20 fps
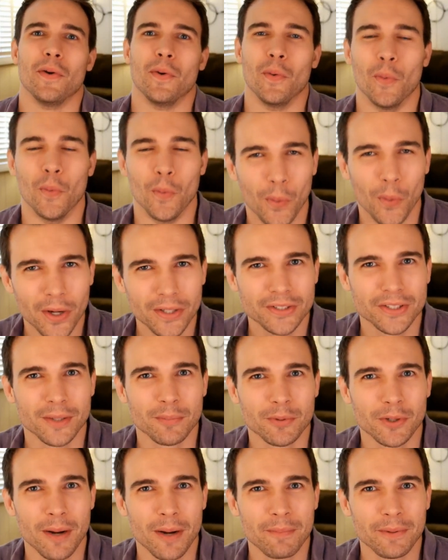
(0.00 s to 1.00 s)
What's
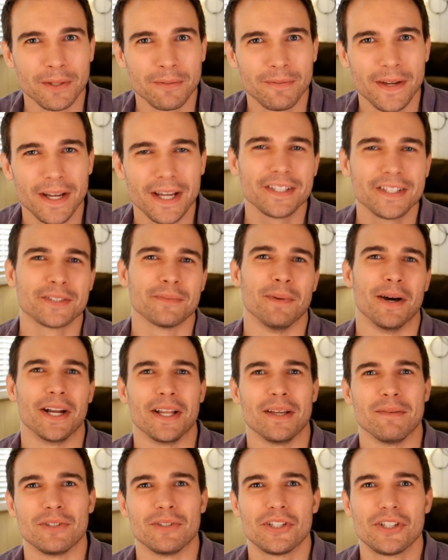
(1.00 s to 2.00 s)
up, grappling fans? My
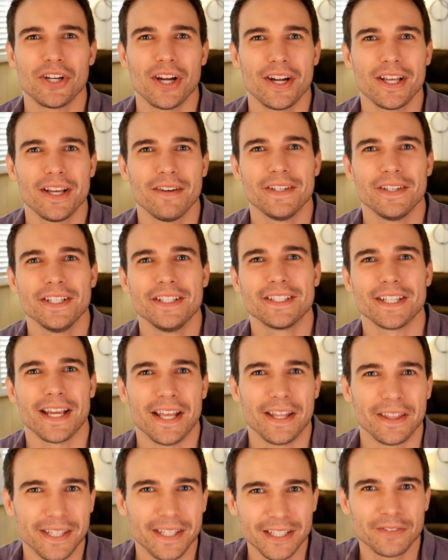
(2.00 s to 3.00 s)
name's John Evans,
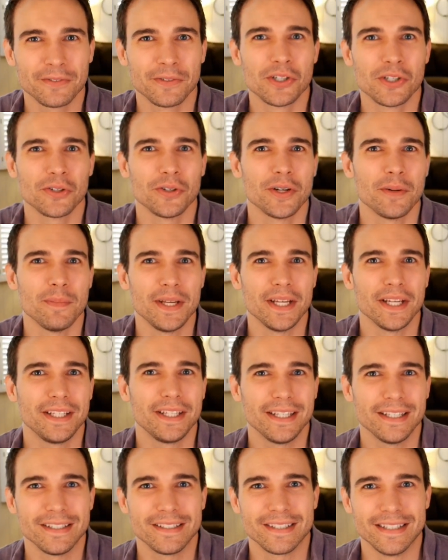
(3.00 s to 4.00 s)
and thanks for joining me
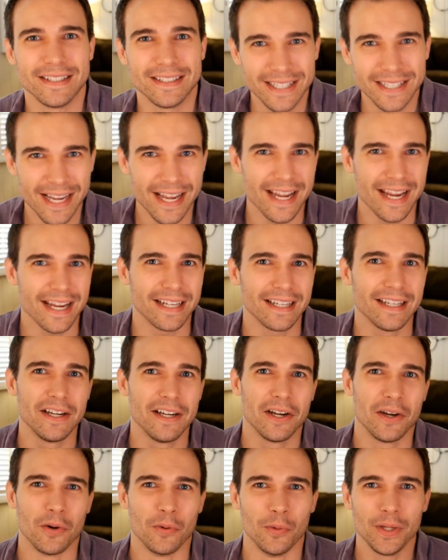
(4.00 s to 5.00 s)
again today.
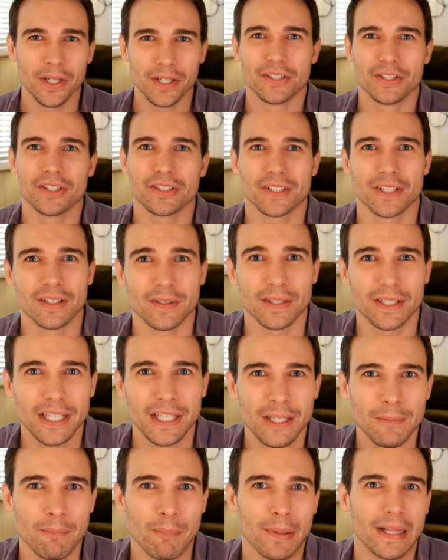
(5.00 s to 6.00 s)
We are just going to
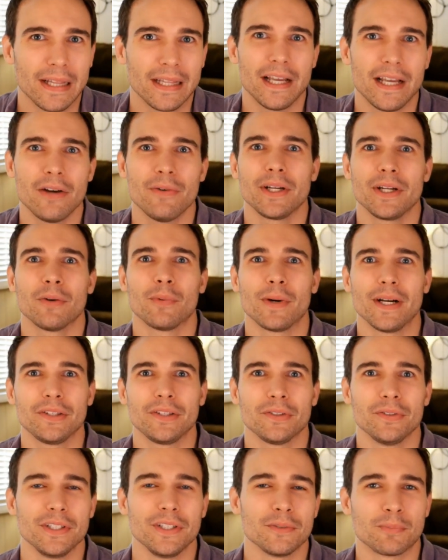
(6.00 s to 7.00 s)
keep plowing
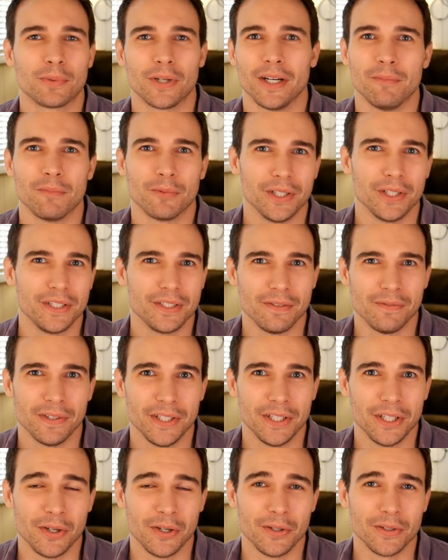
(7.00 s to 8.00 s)
right through these Brian Morizi
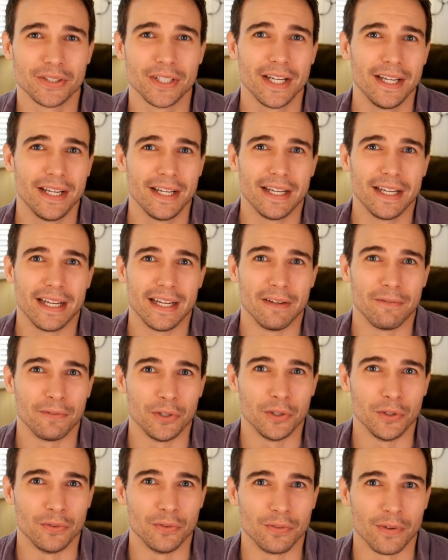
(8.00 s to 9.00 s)
videos. If
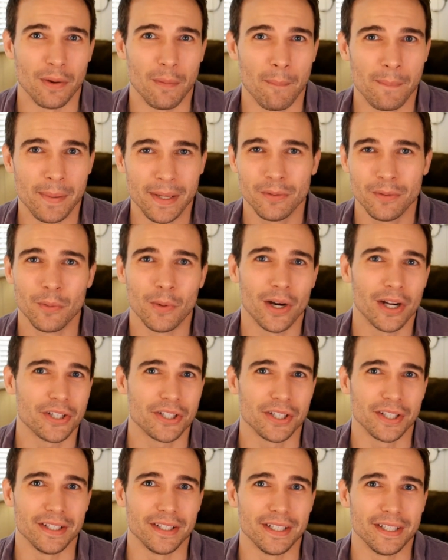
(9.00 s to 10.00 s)
you've been
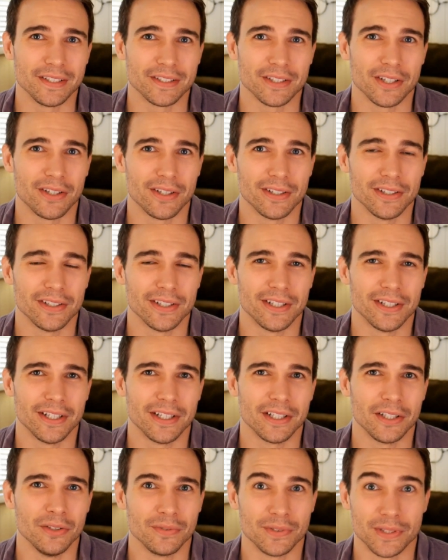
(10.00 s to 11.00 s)
watching these all
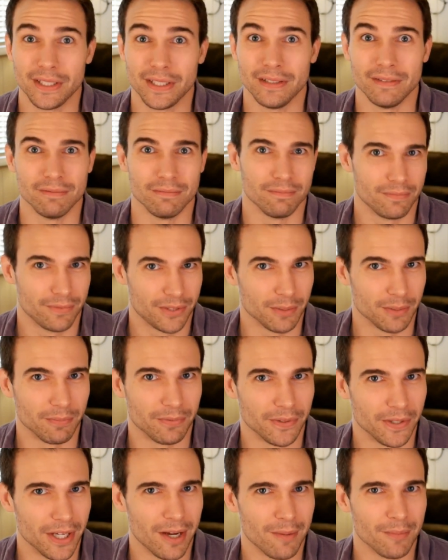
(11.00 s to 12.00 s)
along, you've seen some
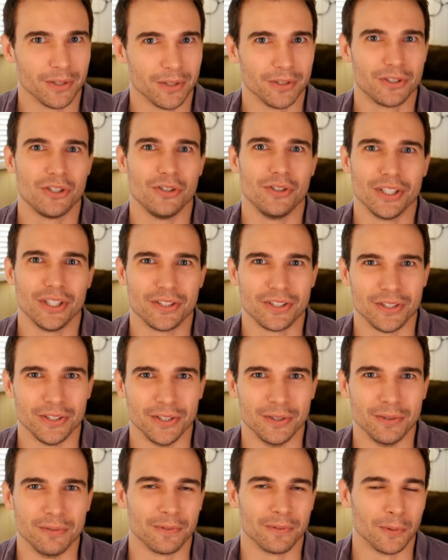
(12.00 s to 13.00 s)
phenomenal
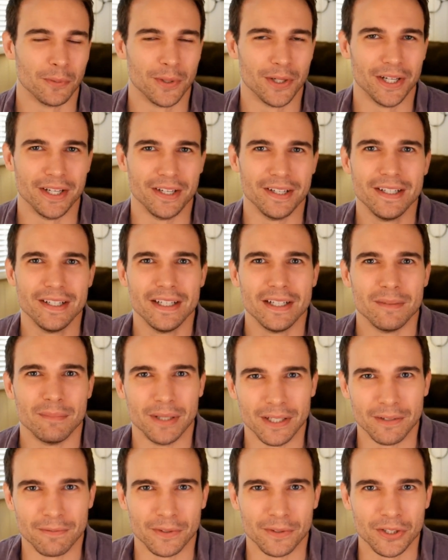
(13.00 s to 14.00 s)
jiu-jitsu, for one,
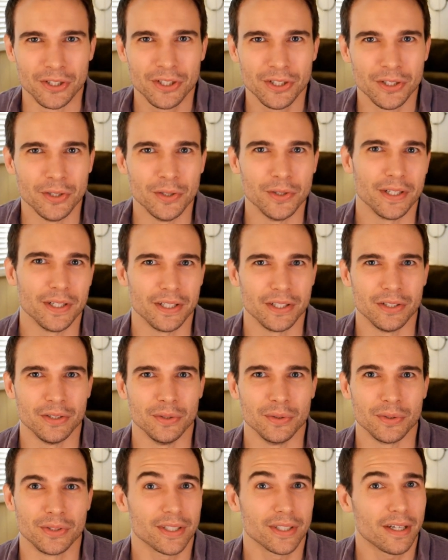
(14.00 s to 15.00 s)
but for two,
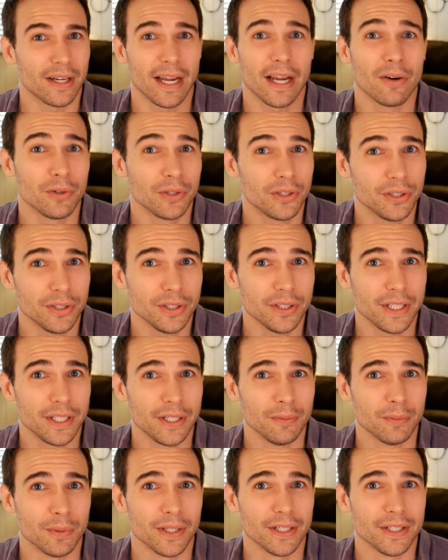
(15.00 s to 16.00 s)
you saw how good
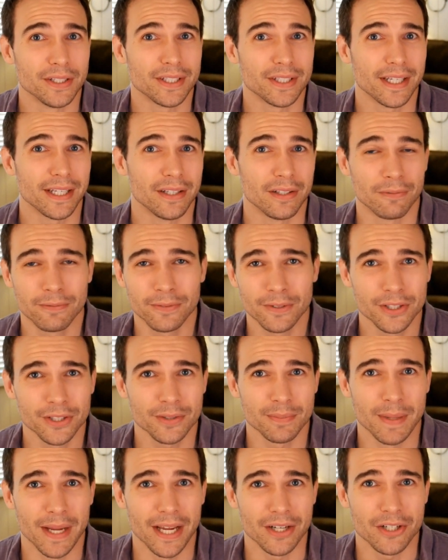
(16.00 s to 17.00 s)
he was in the
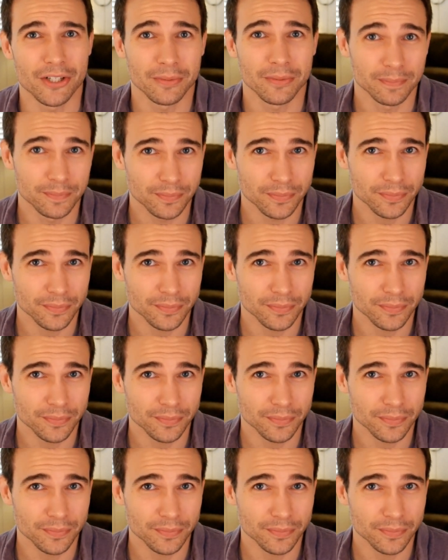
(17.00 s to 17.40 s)
first match